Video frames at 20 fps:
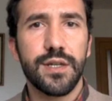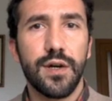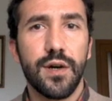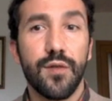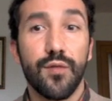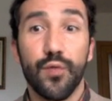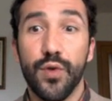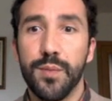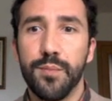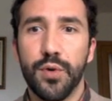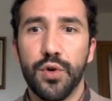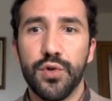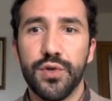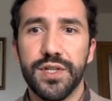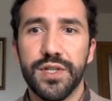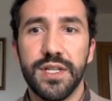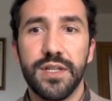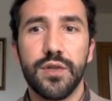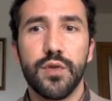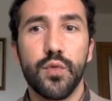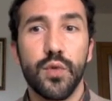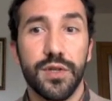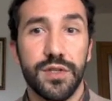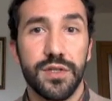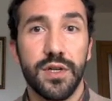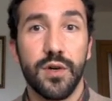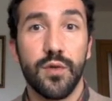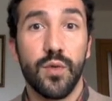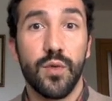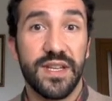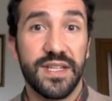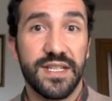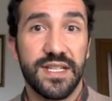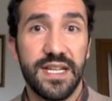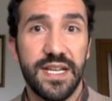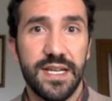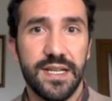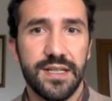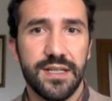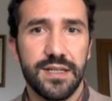of reporting what someone
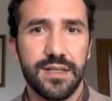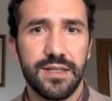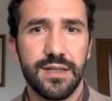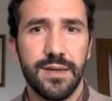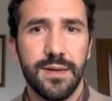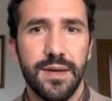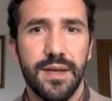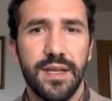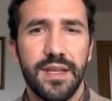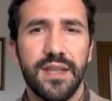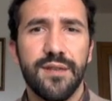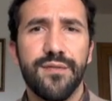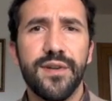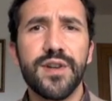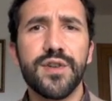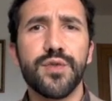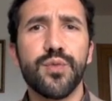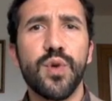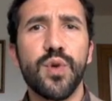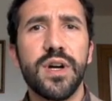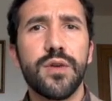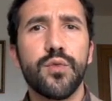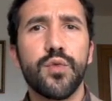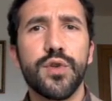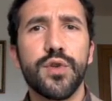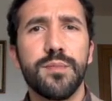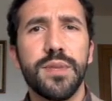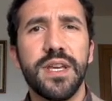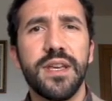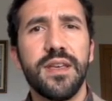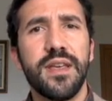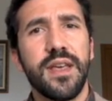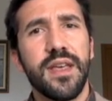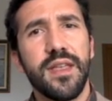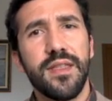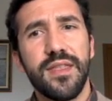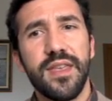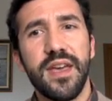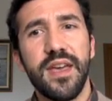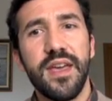says. The first one would be
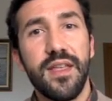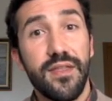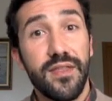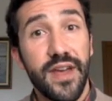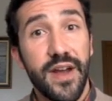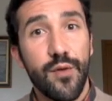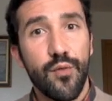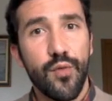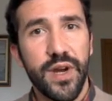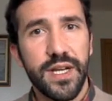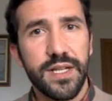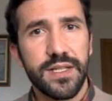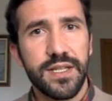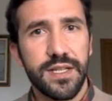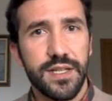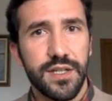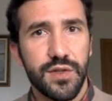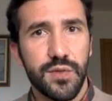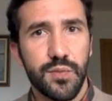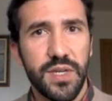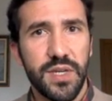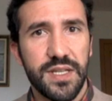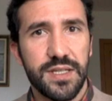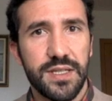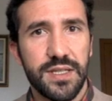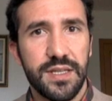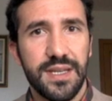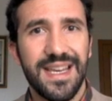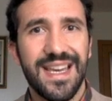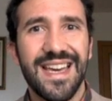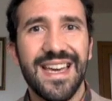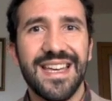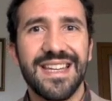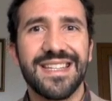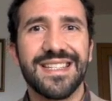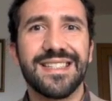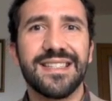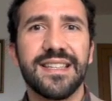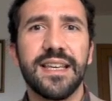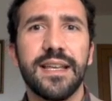the direct speech,
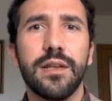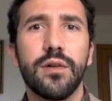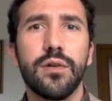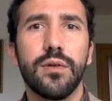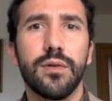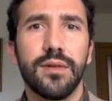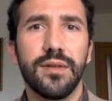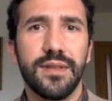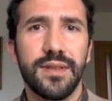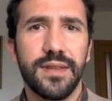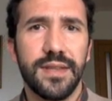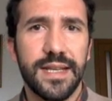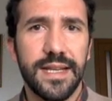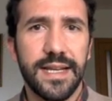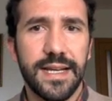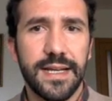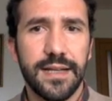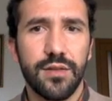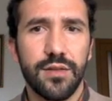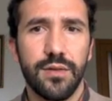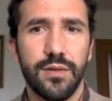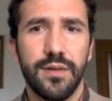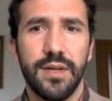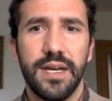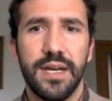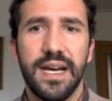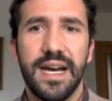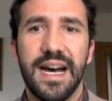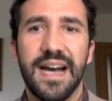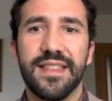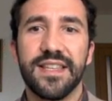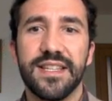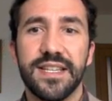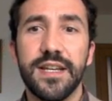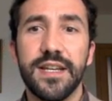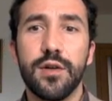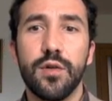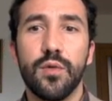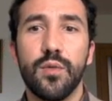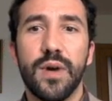estilo directo. And the
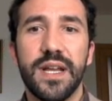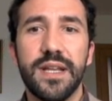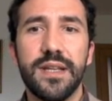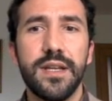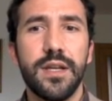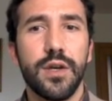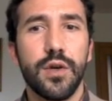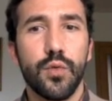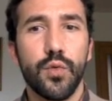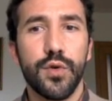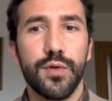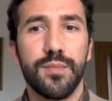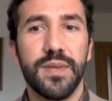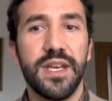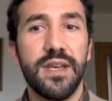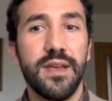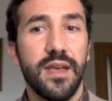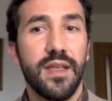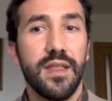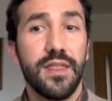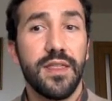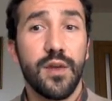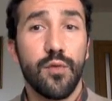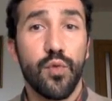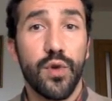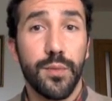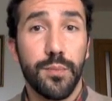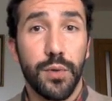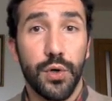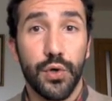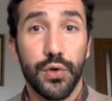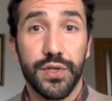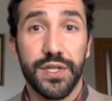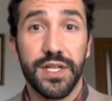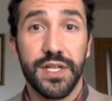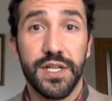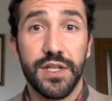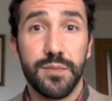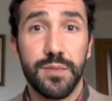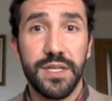second one would be the
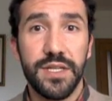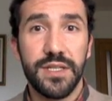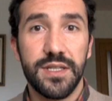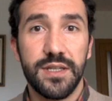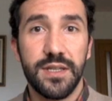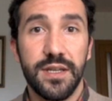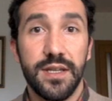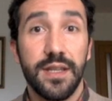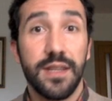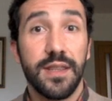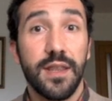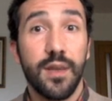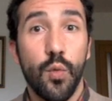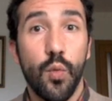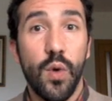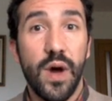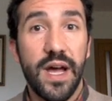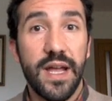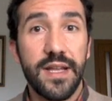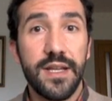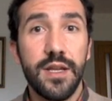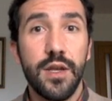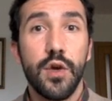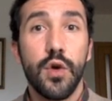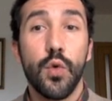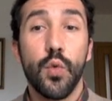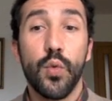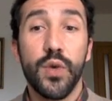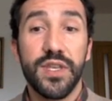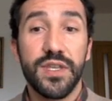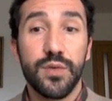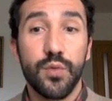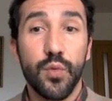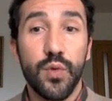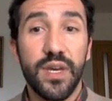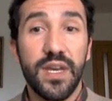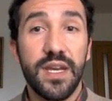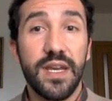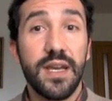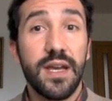reported speech, the one which
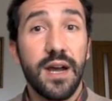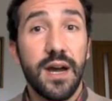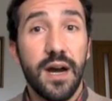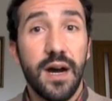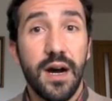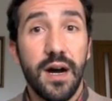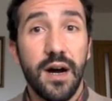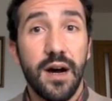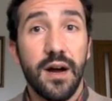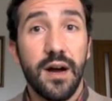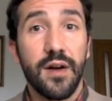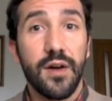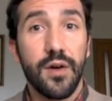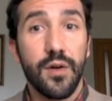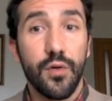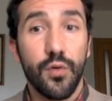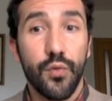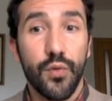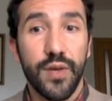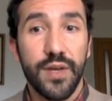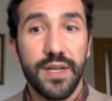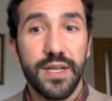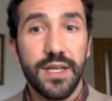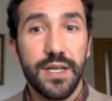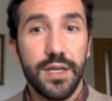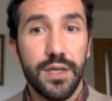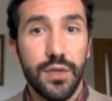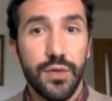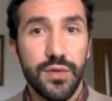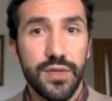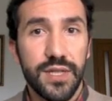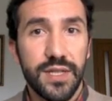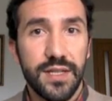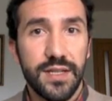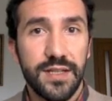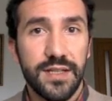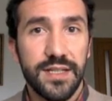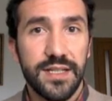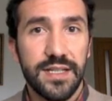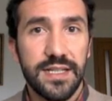we are already using
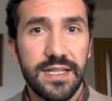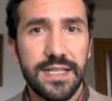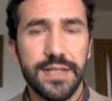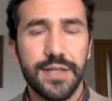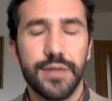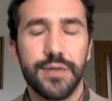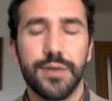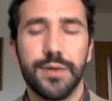in this lesson.